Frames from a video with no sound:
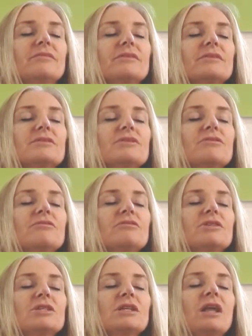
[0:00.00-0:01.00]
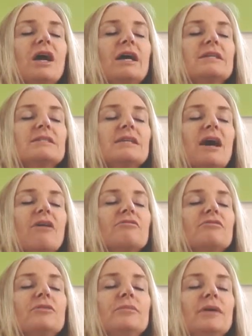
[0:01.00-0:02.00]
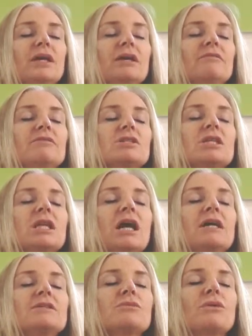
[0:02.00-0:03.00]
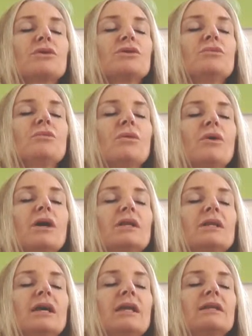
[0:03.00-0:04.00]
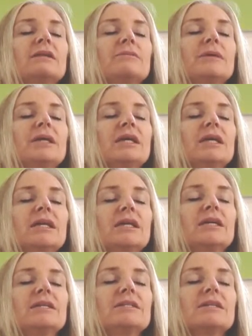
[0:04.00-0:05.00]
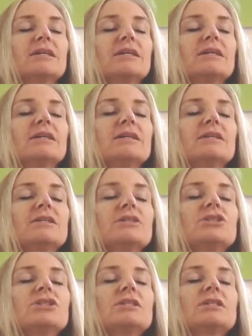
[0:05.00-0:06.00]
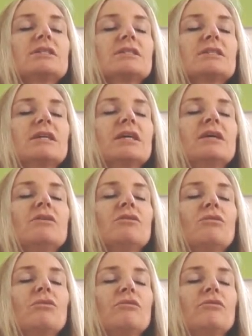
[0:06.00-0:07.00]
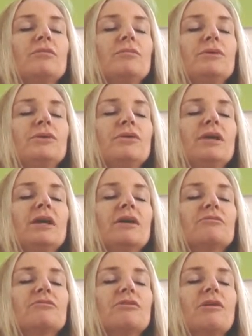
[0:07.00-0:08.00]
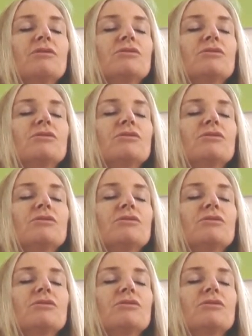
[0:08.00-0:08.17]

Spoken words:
So visualize now for me, visualize what you want and be in it. Just see all of the beauty unfold